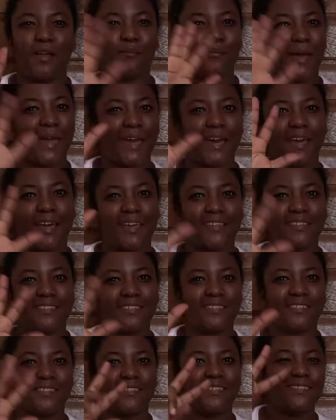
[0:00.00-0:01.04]
Bye
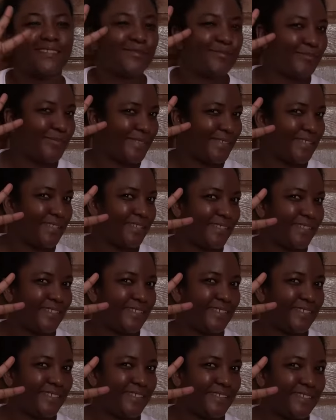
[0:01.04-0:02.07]
guys.
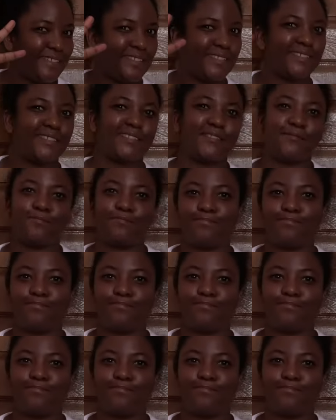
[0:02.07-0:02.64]
Peace.